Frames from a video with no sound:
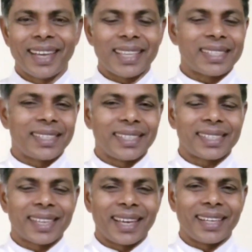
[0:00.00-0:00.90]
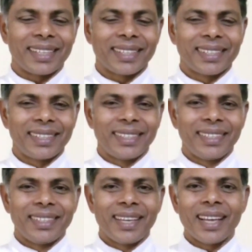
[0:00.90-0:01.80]
As it is said,
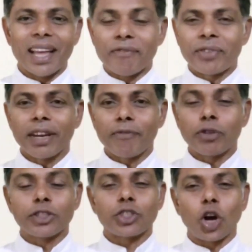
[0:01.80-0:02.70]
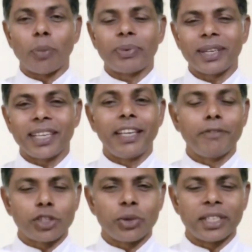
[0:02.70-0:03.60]
every full stop
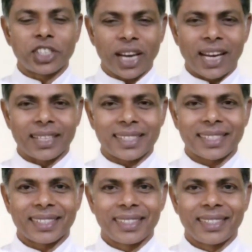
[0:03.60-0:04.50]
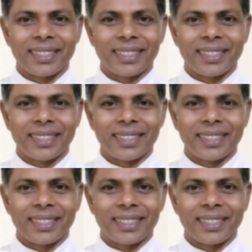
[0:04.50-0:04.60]
gives you a chance